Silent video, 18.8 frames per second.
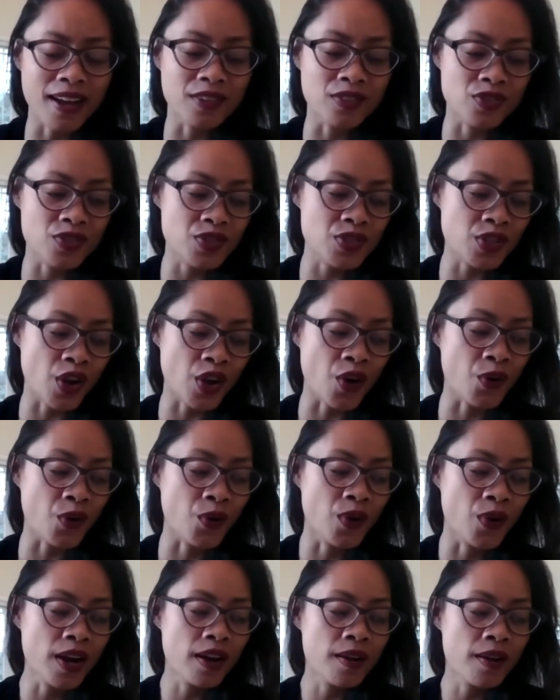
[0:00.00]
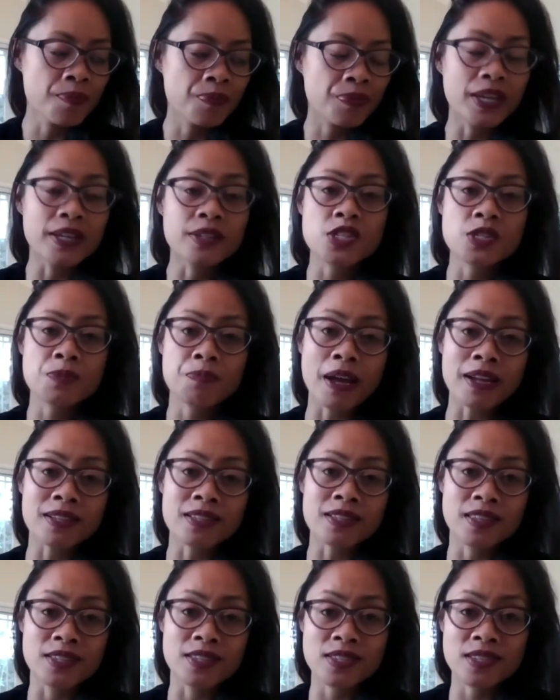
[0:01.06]
And so
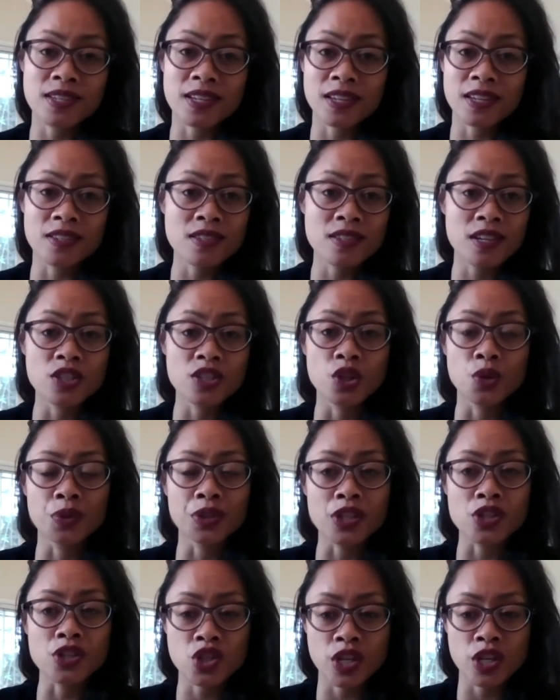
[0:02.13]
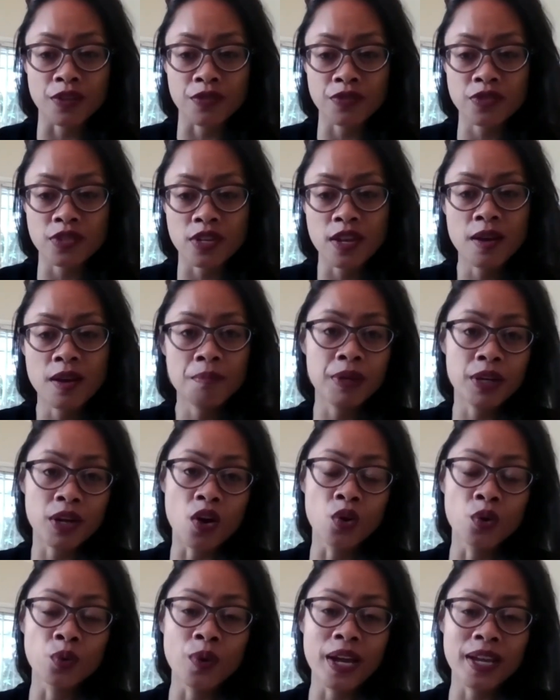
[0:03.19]
expect this to continually shift, but
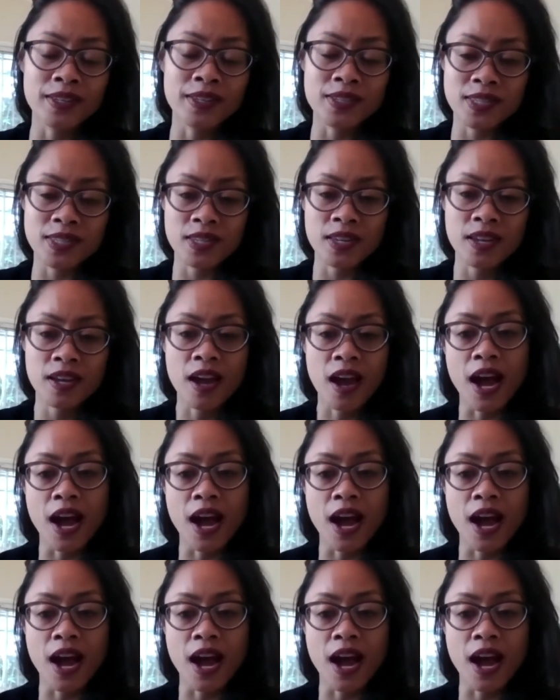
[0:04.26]
always,